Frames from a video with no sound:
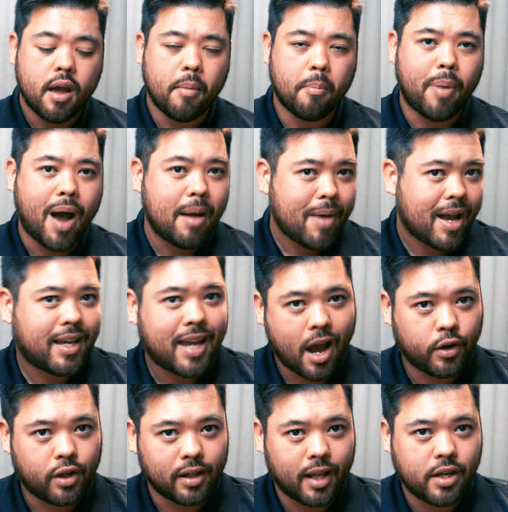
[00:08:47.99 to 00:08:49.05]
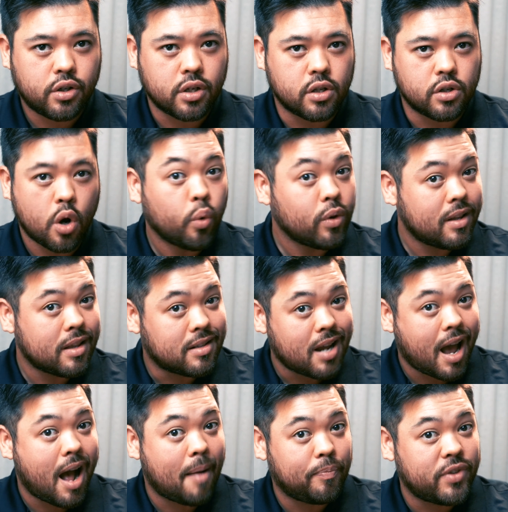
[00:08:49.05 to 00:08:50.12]
By my calculations, only the
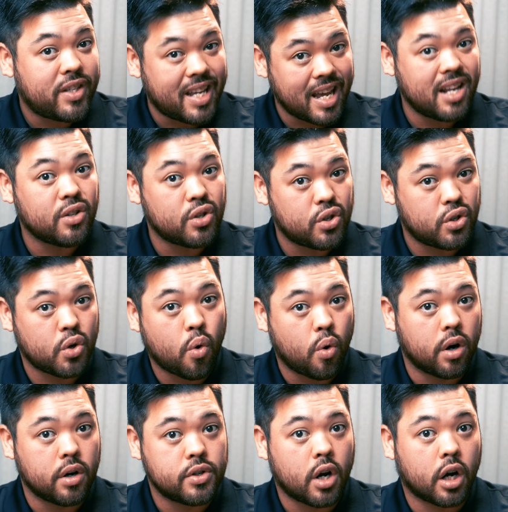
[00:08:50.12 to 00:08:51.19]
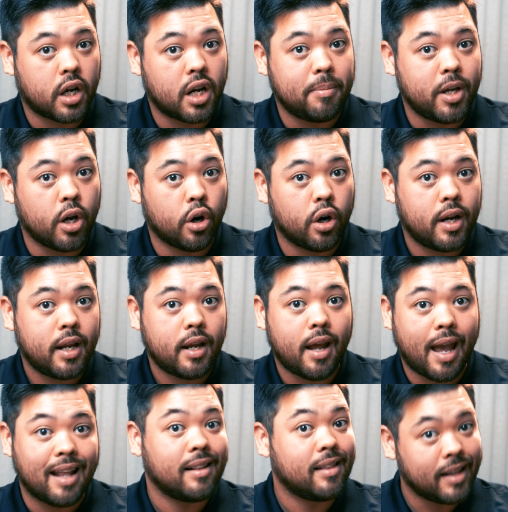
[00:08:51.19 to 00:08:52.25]
top 10 stores are going to be earning
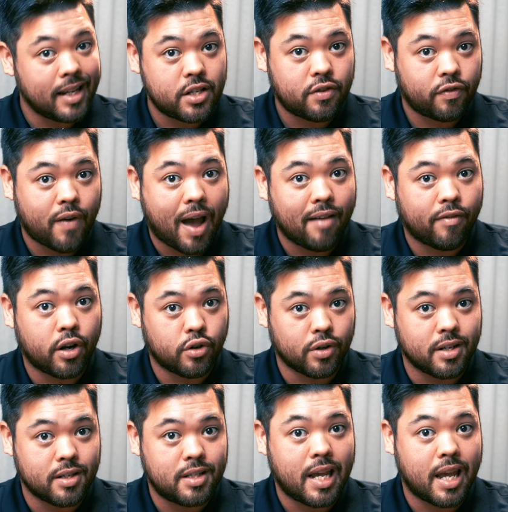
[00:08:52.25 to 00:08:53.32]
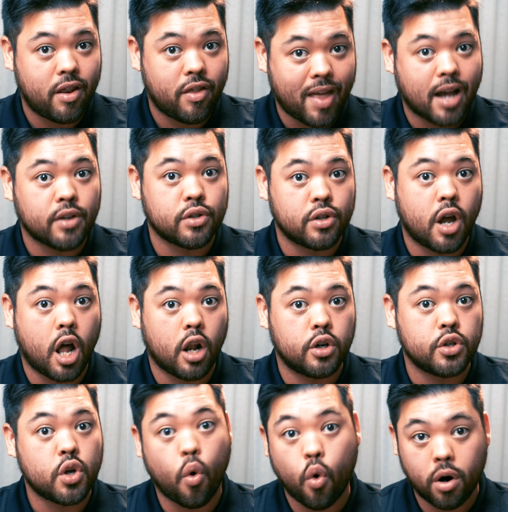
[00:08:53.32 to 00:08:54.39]
at least
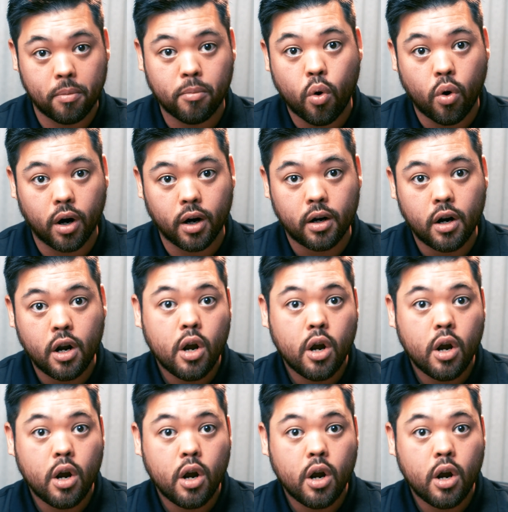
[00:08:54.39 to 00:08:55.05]
$510,000 or more,